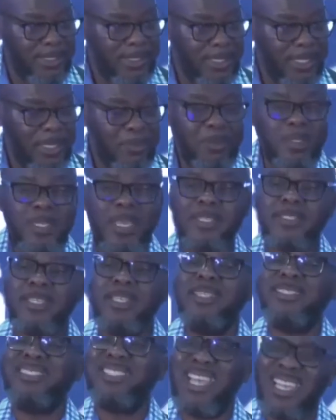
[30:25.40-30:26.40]
even they are
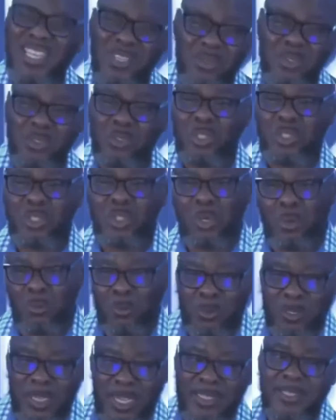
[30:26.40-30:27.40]
saying thank you, it doesn't come from
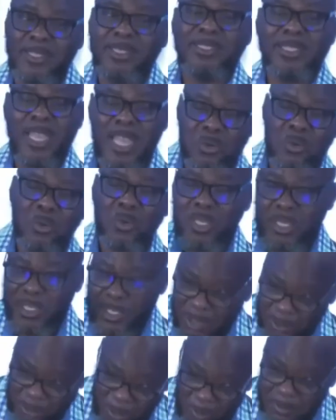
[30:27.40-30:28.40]
their, thank you
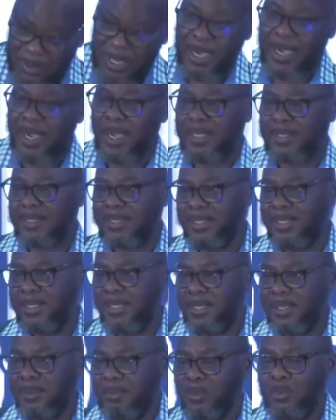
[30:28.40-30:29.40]
is from their heart,
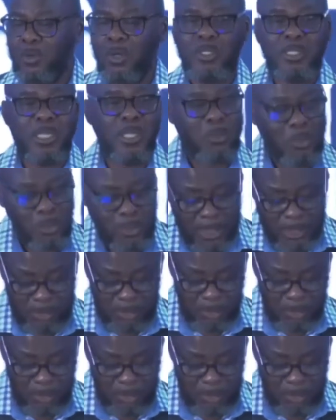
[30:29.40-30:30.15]
because they know that you